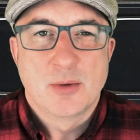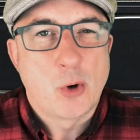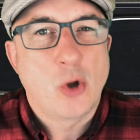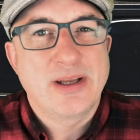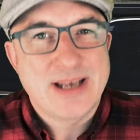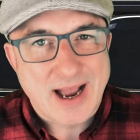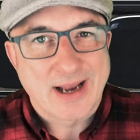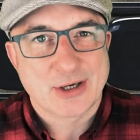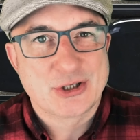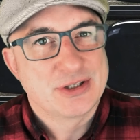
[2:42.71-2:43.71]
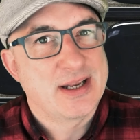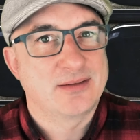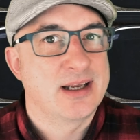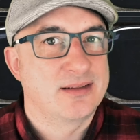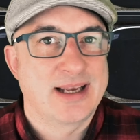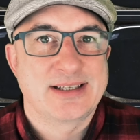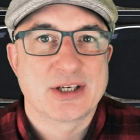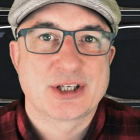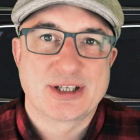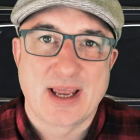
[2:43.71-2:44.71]
Pauline accidentally let
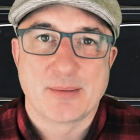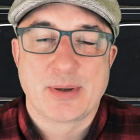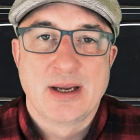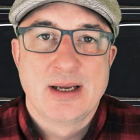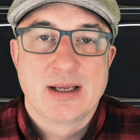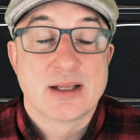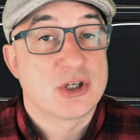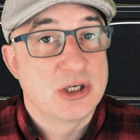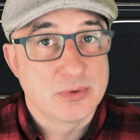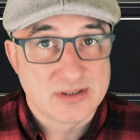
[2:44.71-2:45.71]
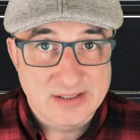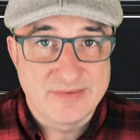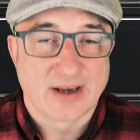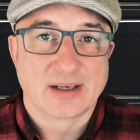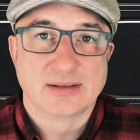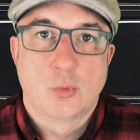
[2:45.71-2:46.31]
it slip that she was leaving.